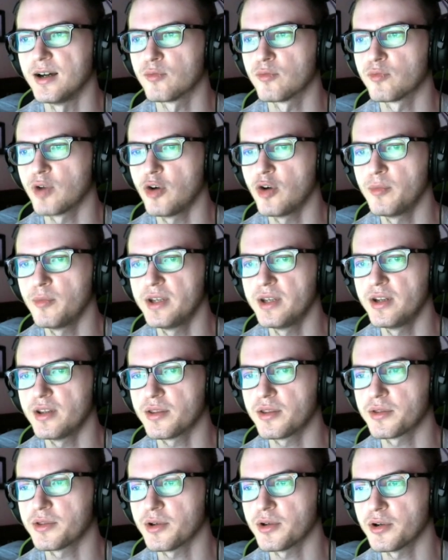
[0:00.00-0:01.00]
Roman
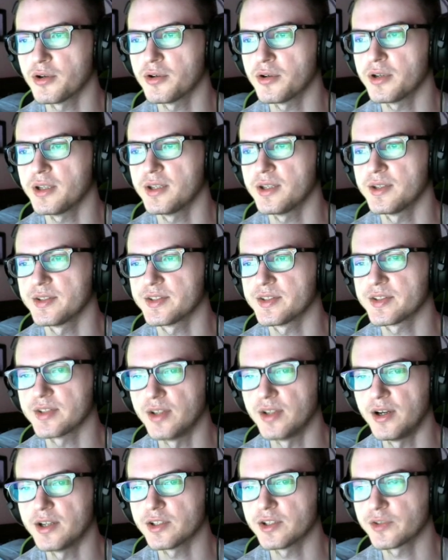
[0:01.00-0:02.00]
3rd.
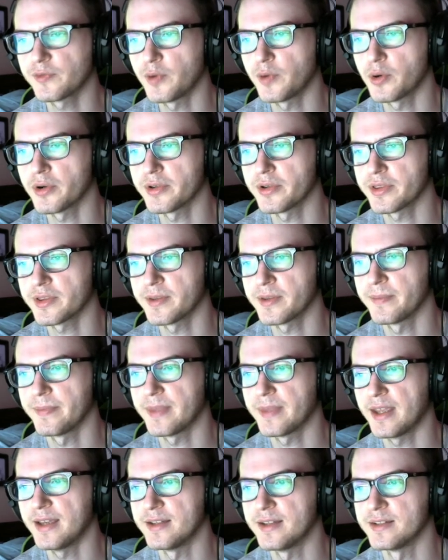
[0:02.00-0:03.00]
Slaunch 4th.
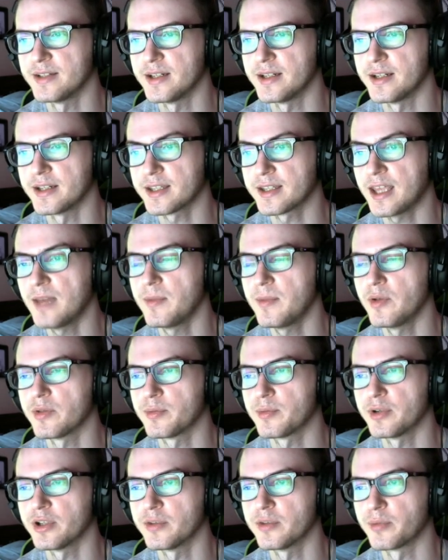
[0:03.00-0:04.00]
And Camby
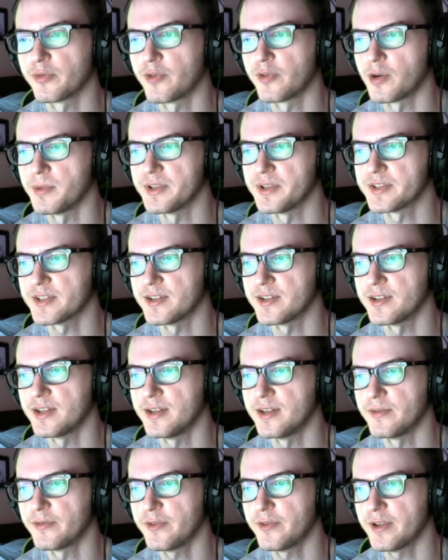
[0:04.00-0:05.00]
with pretty good performance in
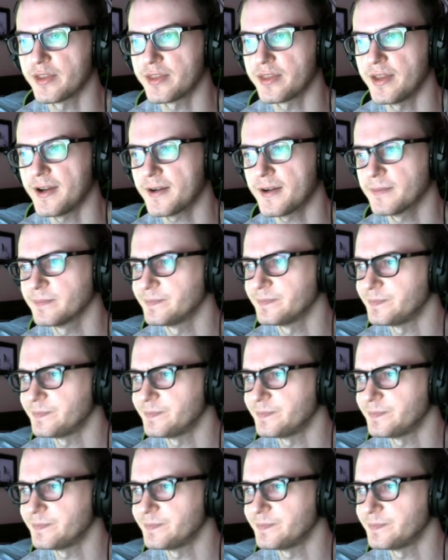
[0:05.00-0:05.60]
5th there.